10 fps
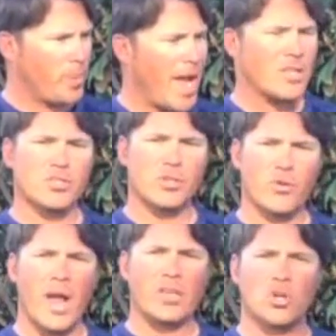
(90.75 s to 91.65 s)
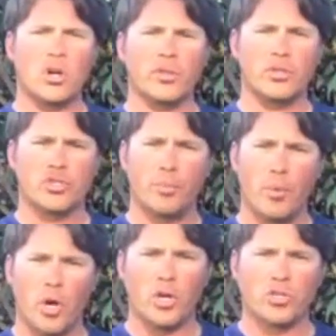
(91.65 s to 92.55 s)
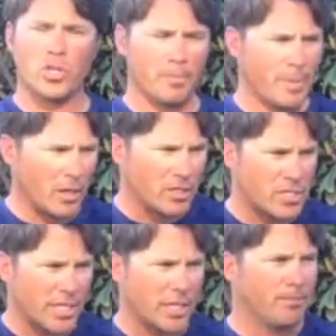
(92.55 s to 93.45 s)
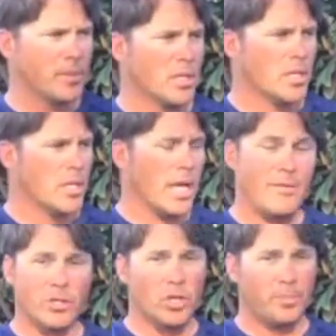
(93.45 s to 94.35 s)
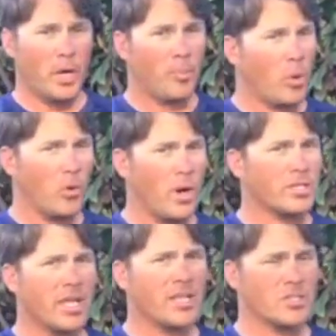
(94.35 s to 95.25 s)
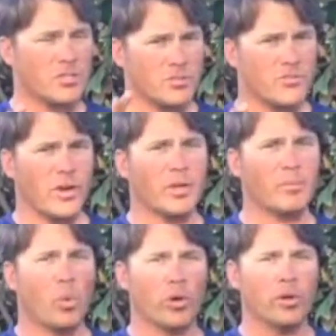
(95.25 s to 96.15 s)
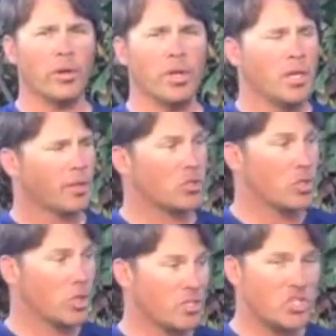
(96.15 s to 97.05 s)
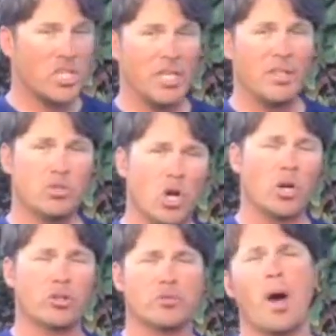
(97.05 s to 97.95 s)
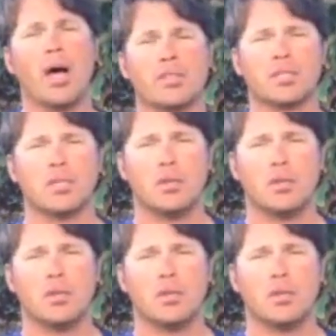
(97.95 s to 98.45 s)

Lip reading: patches of grass are that submerge. You can barely see them. Having a good pair of polarized glasses is very important because you can see those darker spots.